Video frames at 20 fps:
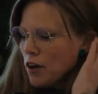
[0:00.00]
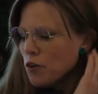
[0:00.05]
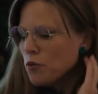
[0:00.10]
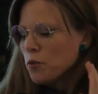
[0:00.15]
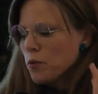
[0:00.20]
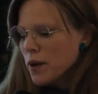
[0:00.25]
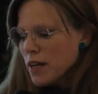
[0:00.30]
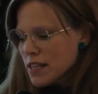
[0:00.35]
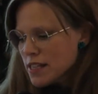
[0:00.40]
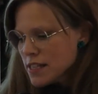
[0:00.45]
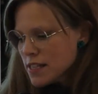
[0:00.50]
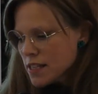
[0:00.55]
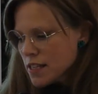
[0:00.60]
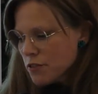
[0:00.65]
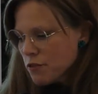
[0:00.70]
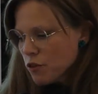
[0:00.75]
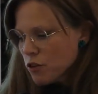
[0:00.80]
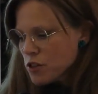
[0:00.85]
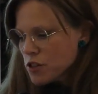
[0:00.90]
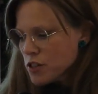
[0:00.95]

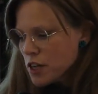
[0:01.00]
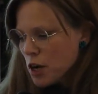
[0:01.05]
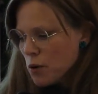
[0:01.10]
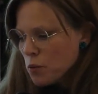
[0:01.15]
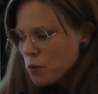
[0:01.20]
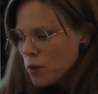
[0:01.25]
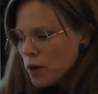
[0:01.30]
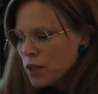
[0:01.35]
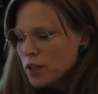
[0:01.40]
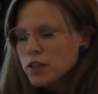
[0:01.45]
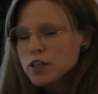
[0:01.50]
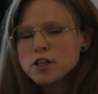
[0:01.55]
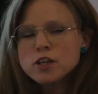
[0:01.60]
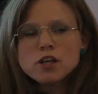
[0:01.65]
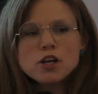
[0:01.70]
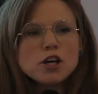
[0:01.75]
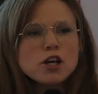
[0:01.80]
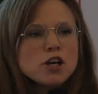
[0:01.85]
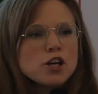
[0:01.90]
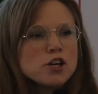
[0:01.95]
risk for someone
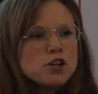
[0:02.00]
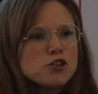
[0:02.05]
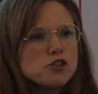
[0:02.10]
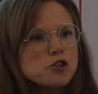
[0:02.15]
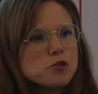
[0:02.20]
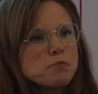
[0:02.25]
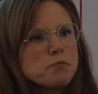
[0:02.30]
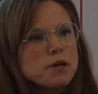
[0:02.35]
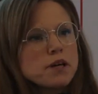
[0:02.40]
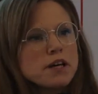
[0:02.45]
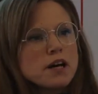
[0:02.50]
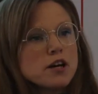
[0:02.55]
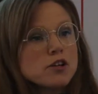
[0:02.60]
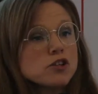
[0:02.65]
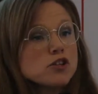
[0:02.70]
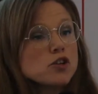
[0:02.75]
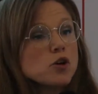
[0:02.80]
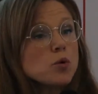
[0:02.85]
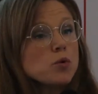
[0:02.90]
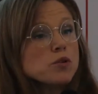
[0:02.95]
to be
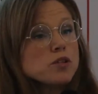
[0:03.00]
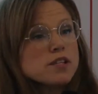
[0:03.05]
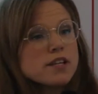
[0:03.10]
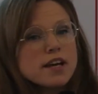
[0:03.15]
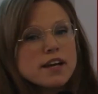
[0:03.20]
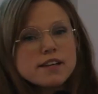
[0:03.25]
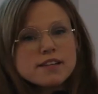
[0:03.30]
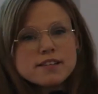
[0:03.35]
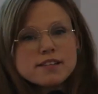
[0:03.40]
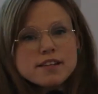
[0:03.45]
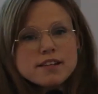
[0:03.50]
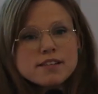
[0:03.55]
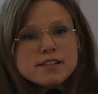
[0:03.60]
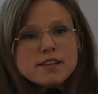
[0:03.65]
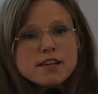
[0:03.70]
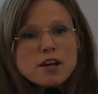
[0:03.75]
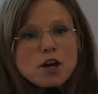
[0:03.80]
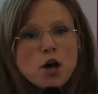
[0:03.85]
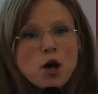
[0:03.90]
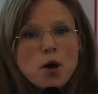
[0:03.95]

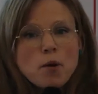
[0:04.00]
associated